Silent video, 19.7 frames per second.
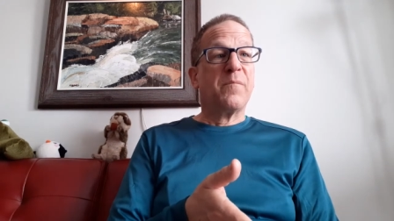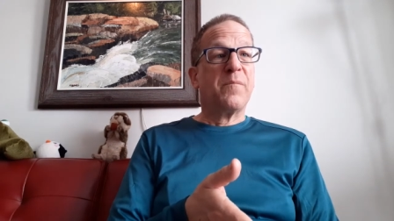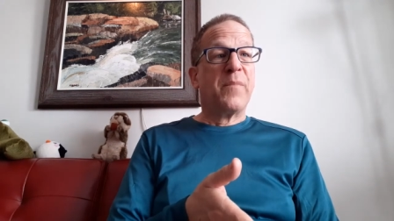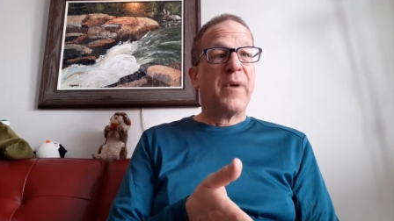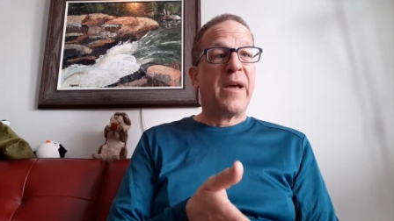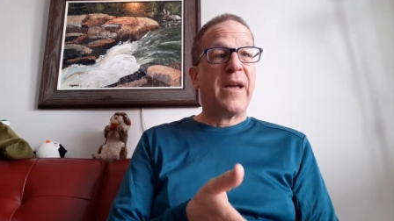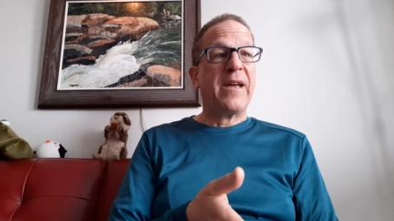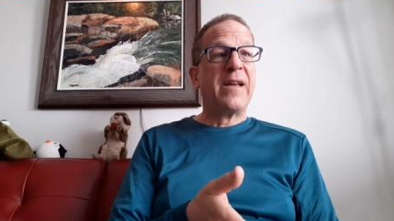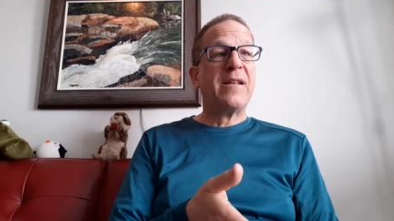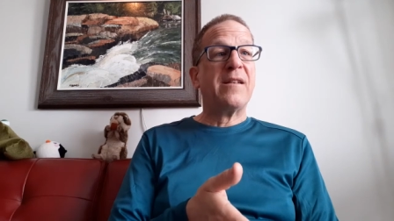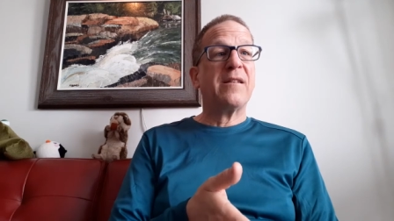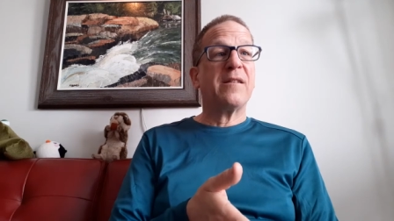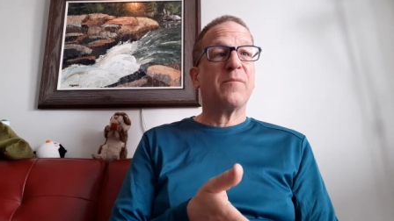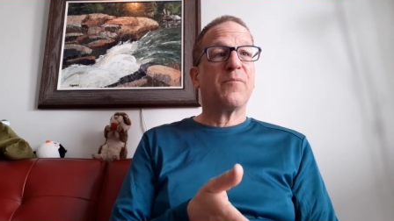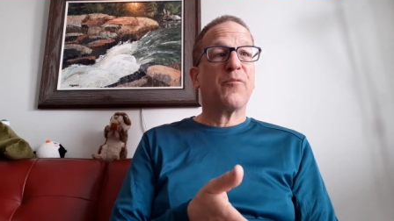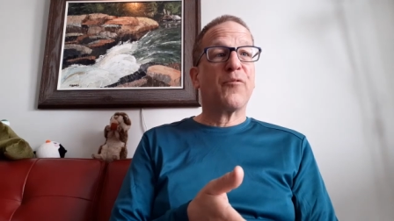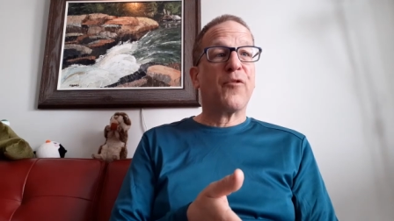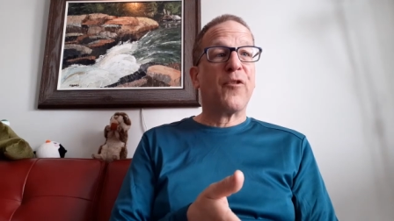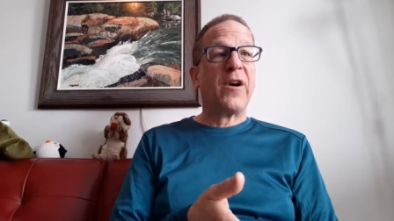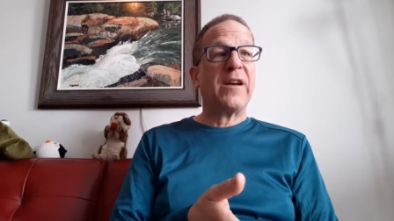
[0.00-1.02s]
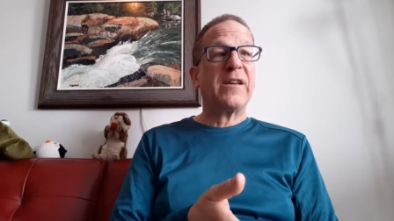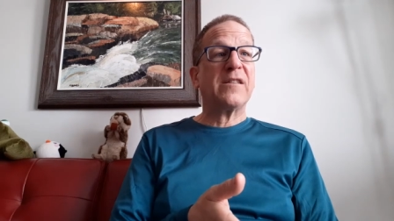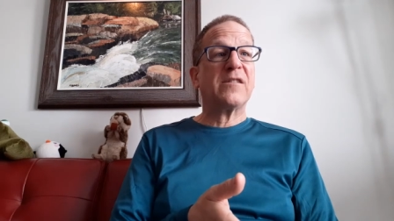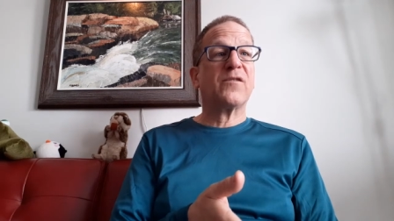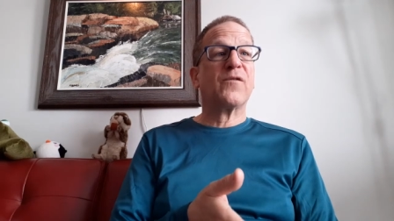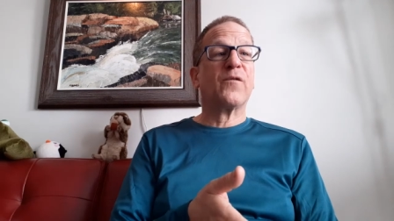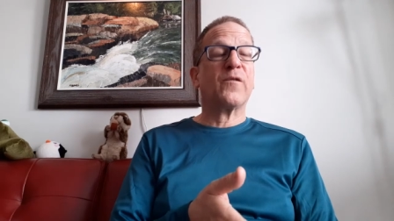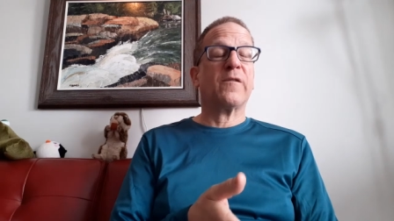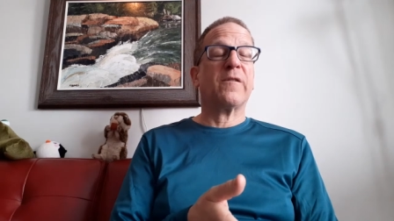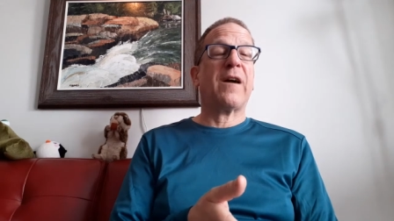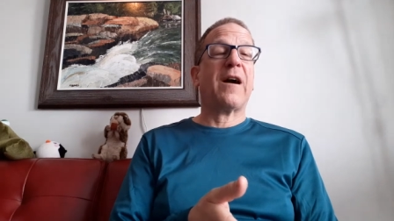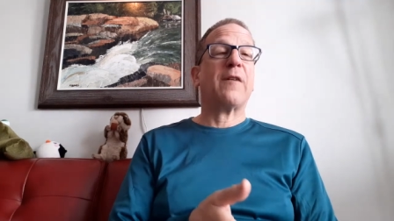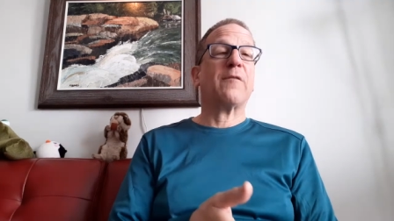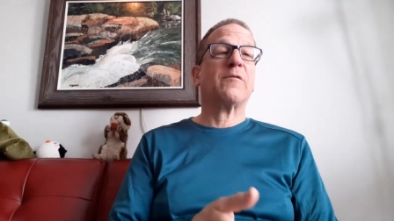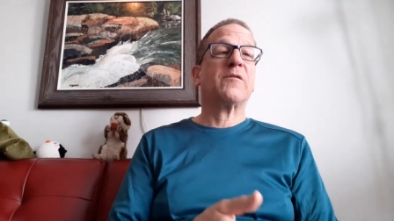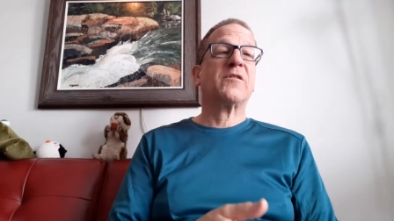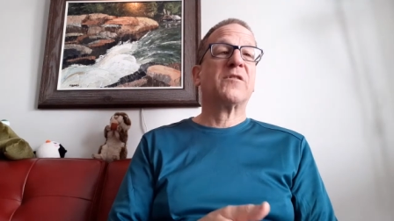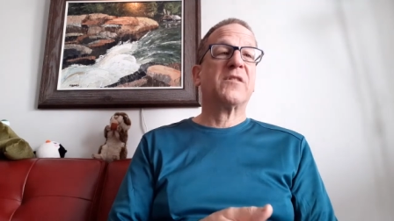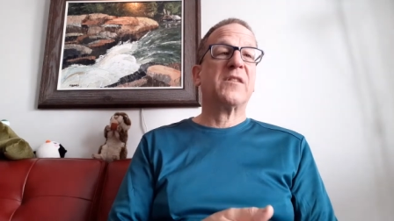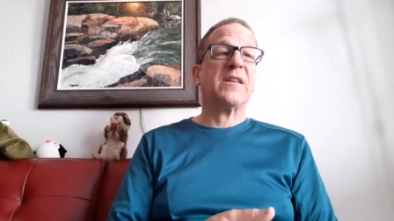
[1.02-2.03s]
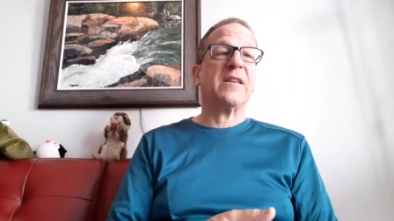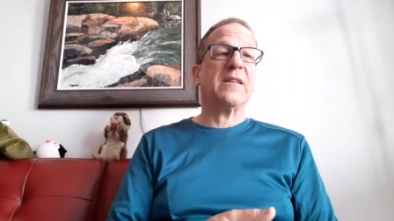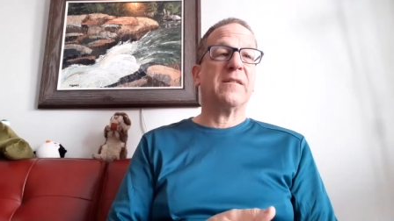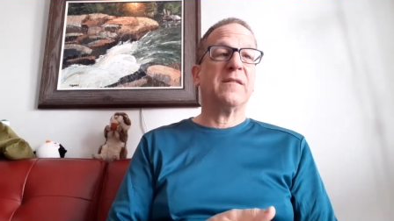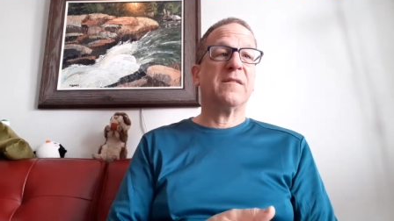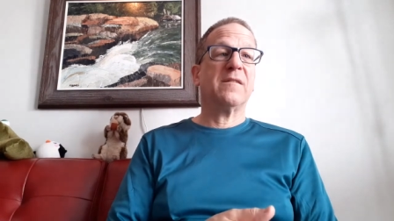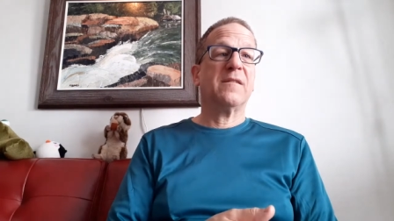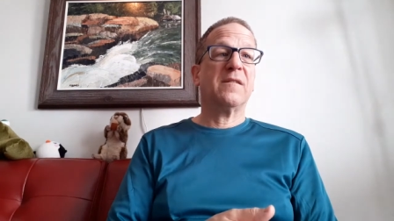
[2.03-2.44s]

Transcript: paid the price for our sin